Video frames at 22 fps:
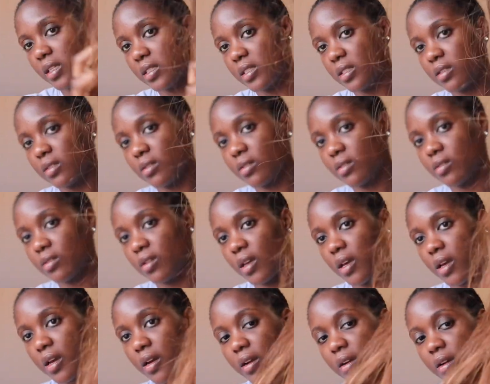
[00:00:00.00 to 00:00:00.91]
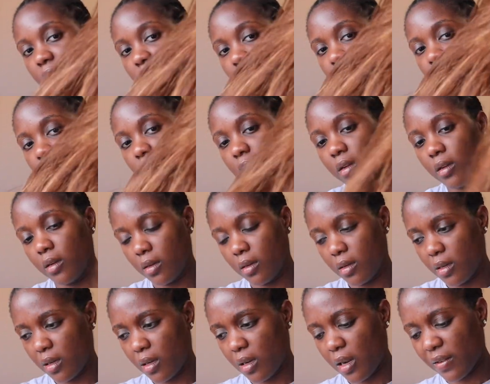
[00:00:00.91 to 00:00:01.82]
is still here. I
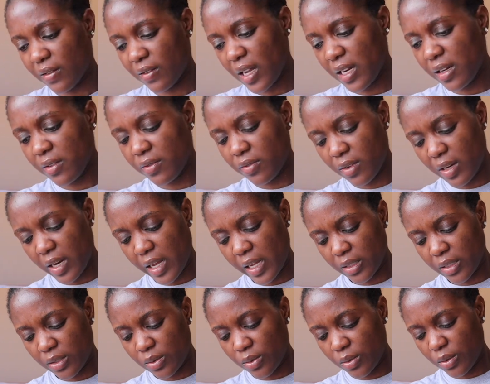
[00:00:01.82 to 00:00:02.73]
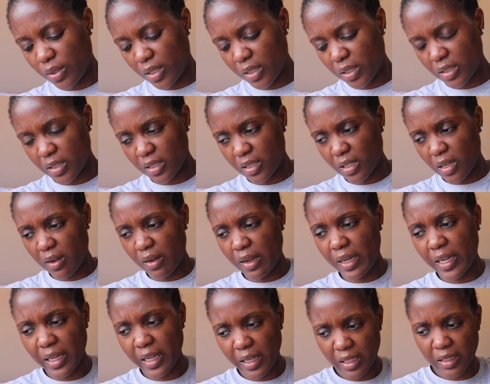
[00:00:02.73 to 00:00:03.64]
had it for like 2 years now,
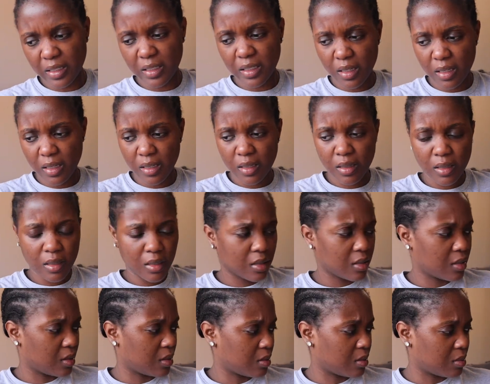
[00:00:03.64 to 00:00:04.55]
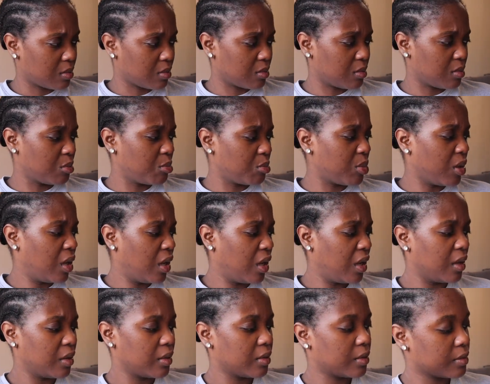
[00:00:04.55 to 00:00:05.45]
I guess.
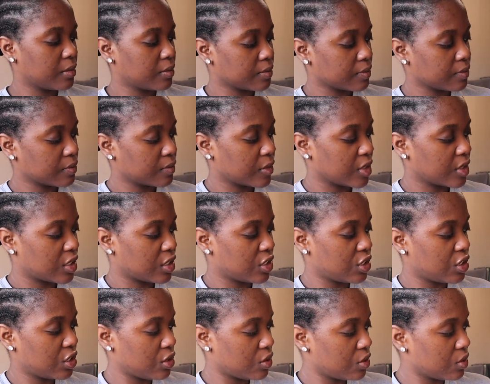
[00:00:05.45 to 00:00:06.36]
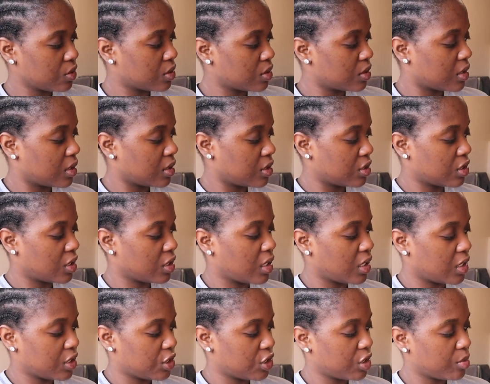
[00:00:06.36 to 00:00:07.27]
But she used
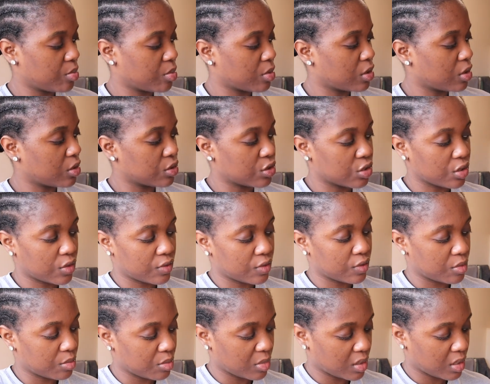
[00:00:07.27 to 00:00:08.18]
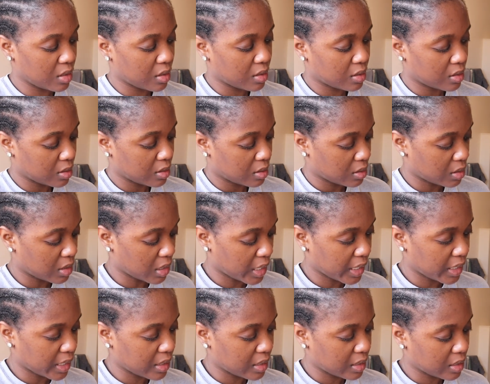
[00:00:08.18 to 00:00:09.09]
a cheap closure for me.
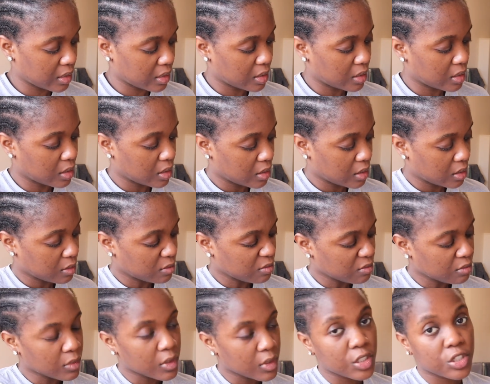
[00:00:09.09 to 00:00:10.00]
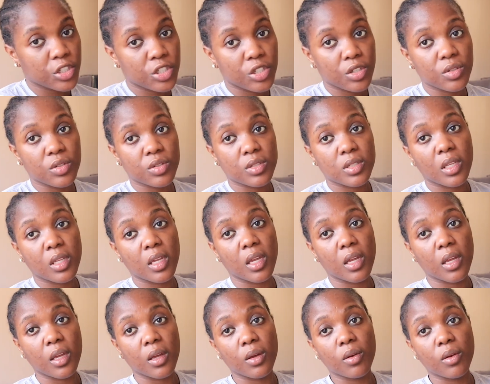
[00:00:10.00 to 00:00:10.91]
Like, she used
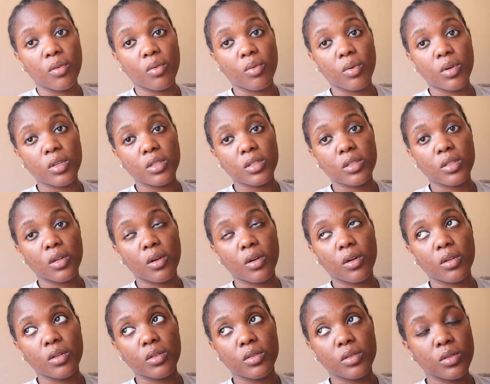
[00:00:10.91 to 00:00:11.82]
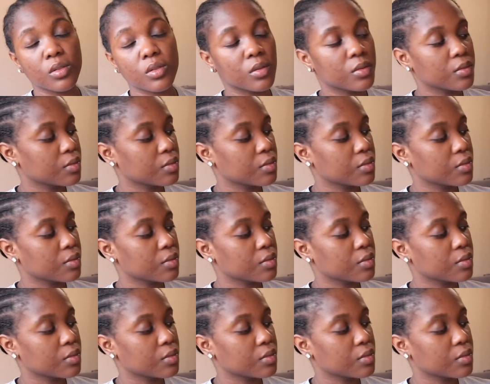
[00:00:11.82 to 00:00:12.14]
a, what was it called?